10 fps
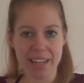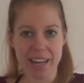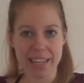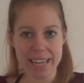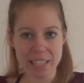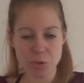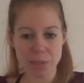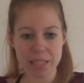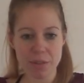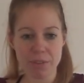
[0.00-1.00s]
I
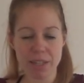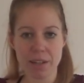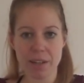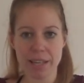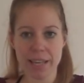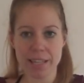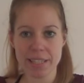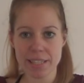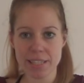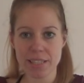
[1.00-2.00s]
actually live in
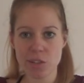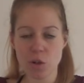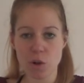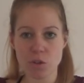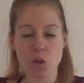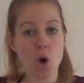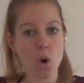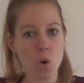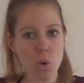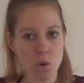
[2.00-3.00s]
a city called
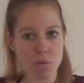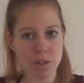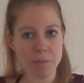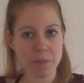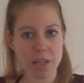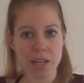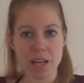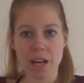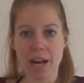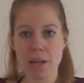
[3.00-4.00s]
Hove.
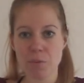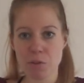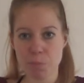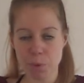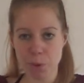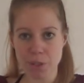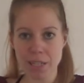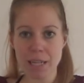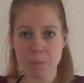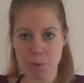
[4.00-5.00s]
I was
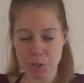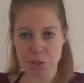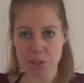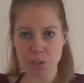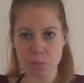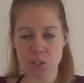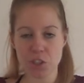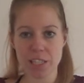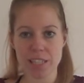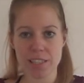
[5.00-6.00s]
born in Mortsel,
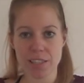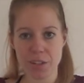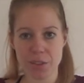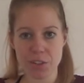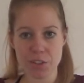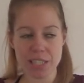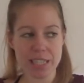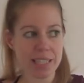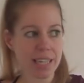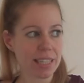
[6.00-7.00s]
which is another
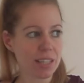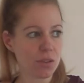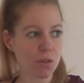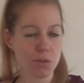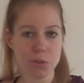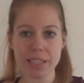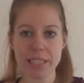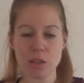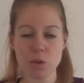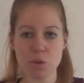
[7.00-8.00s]
city that is
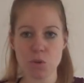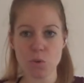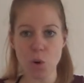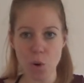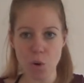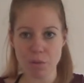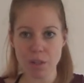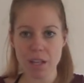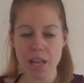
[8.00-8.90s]
really close to Hove.